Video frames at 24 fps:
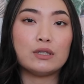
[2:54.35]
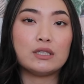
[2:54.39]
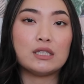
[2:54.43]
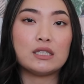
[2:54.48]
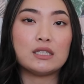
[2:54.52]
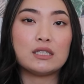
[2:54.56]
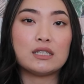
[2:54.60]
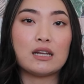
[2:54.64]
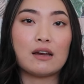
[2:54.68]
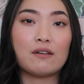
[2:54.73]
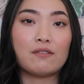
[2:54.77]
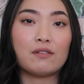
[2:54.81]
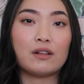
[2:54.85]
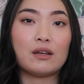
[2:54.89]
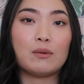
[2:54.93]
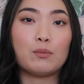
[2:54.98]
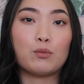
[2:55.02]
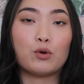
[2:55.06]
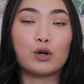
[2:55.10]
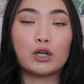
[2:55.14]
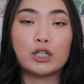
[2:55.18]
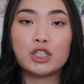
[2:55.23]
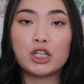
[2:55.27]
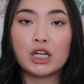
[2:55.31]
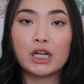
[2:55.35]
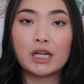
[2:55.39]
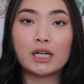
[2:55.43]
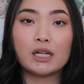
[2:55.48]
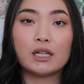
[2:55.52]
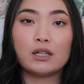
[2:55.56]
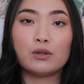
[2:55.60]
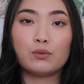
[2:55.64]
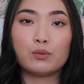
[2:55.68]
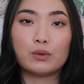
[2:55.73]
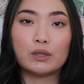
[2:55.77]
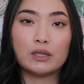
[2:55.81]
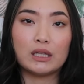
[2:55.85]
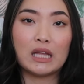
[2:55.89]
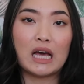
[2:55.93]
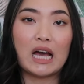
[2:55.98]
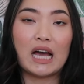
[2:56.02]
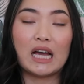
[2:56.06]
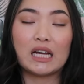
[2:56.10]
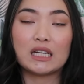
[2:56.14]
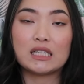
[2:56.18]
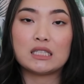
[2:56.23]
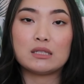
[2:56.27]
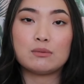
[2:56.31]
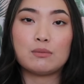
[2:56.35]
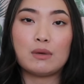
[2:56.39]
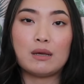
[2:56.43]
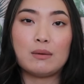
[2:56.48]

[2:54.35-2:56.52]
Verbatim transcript: This is definitely more chill, relaxed.